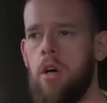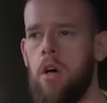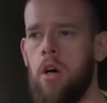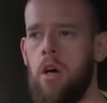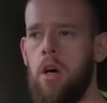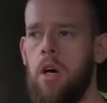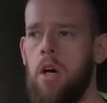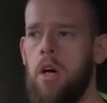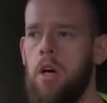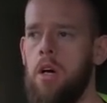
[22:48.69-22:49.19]

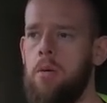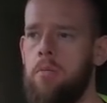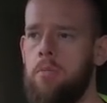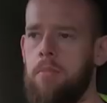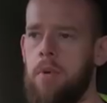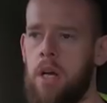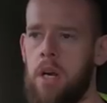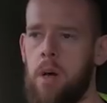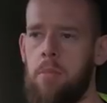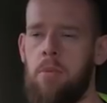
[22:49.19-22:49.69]
an
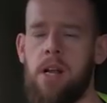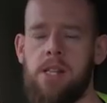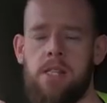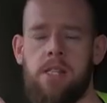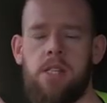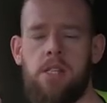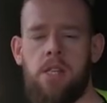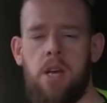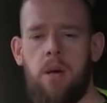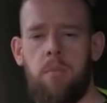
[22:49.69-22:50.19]

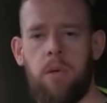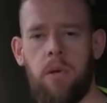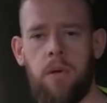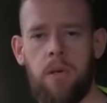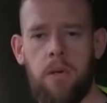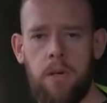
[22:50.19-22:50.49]
apprenticeship.